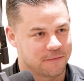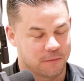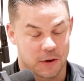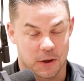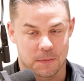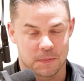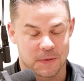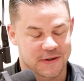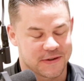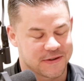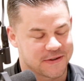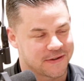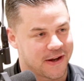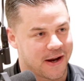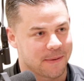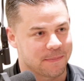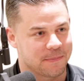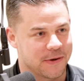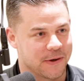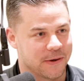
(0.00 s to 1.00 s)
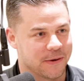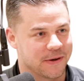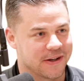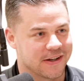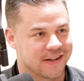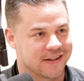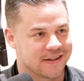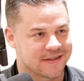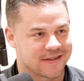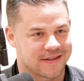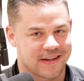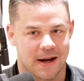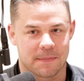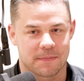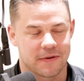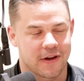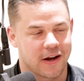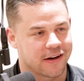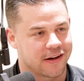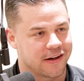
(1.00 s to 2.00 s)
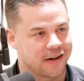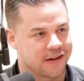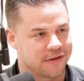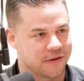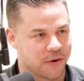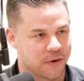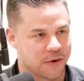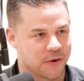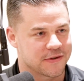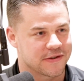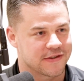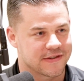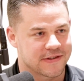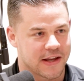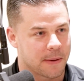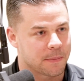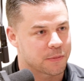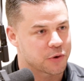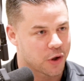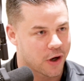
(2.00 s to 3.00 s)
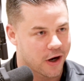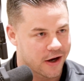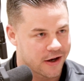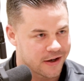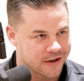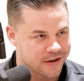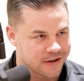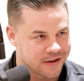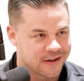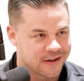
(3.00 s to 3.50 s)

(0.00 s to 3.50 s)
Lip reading: wanted me to stop doing and stop knocking on doors and stop trying.